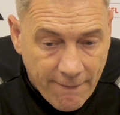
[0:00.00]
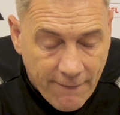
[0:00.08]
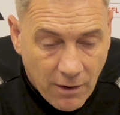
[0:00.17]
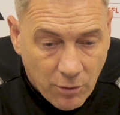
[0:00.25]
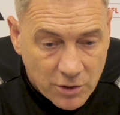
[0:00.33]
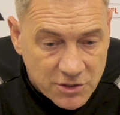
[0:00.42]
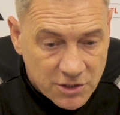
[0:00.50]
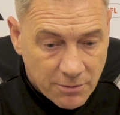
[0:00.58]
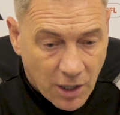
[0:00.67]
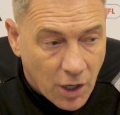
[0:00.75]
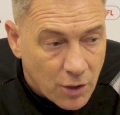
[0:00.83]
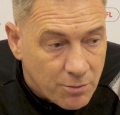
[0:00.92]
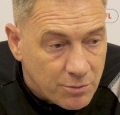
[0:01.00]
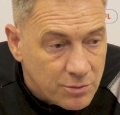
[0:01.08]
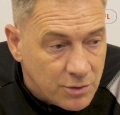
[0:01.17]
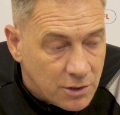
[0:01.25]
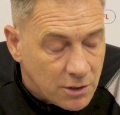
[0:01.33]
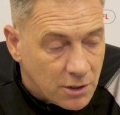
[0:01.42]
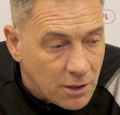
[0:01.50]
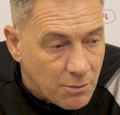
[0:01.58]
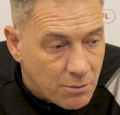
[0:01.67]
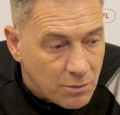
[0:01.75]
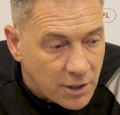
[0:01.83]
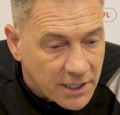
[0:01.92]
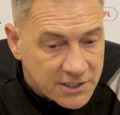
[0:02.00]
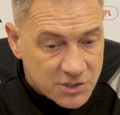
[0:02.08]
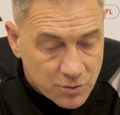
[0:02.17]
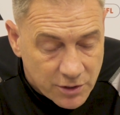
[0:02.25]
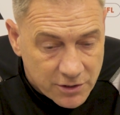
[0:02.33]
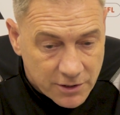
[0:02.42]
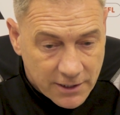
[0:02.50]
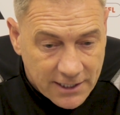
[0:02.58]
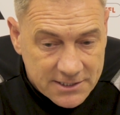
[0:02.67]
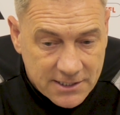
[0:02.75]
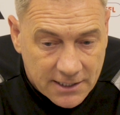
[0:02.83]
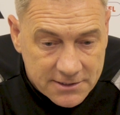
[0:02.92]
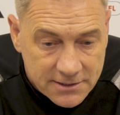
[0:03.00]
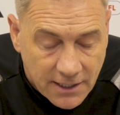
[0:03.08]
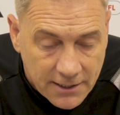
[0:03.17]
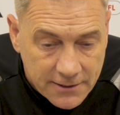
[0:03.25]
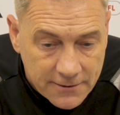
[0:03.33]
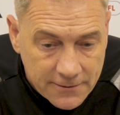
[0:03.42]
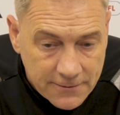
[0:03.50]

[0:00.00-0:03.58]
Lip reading: I watched them at home against Swindon last Saturday,